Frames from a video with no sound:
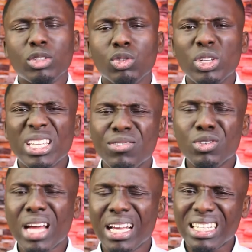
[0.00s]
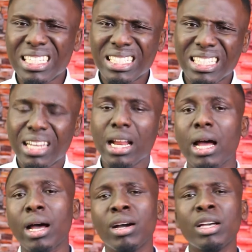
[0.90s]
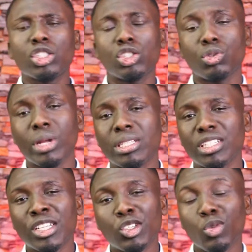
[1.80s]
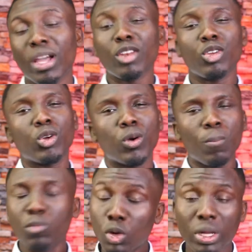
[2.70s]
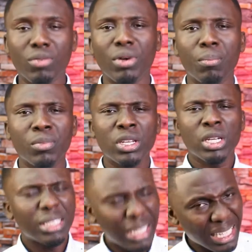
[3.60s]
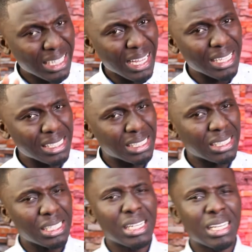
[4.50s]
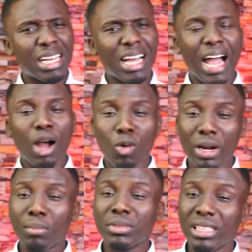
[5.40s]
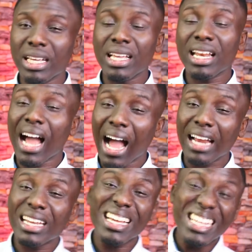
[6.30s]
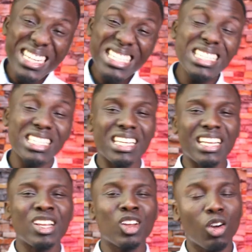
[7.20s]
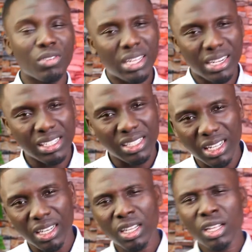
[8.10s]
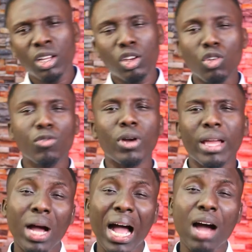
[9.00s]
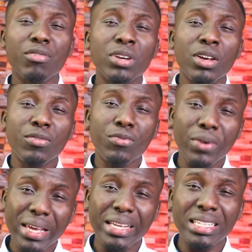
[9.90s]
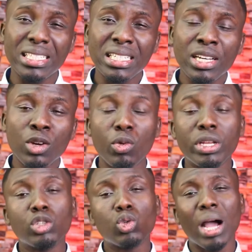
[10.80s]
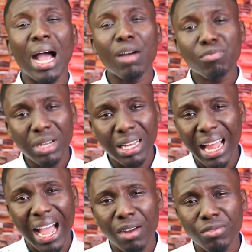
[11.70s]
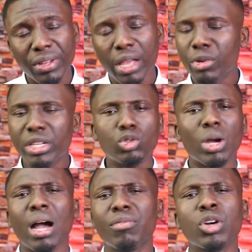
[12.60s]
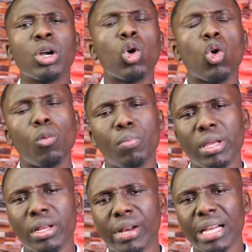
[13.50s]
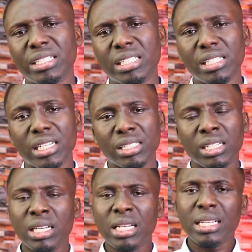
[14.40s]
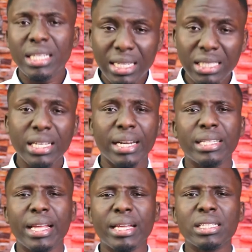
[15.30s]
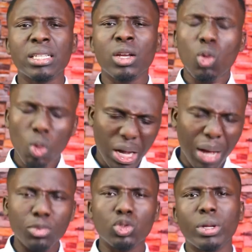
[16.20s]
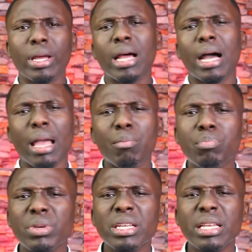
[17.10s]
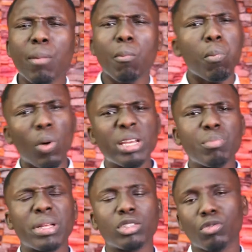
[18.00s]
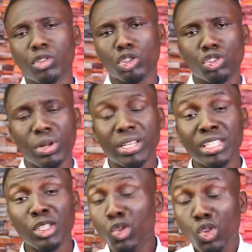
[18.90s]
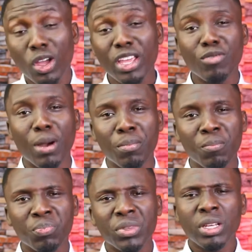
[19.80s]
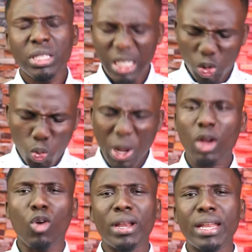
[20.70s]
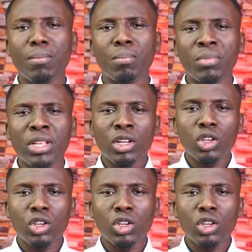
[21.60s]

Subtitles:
It's going to give you that internal strength to endure. Don't give up. 3 things are what I'm saying are the engine of the Christian. Don't forget to have faith. We need to have love, and we need to have hope in Christ Jesus. These 3 things will come together and be the embodiment of your strength. You will not give up. Just work on them.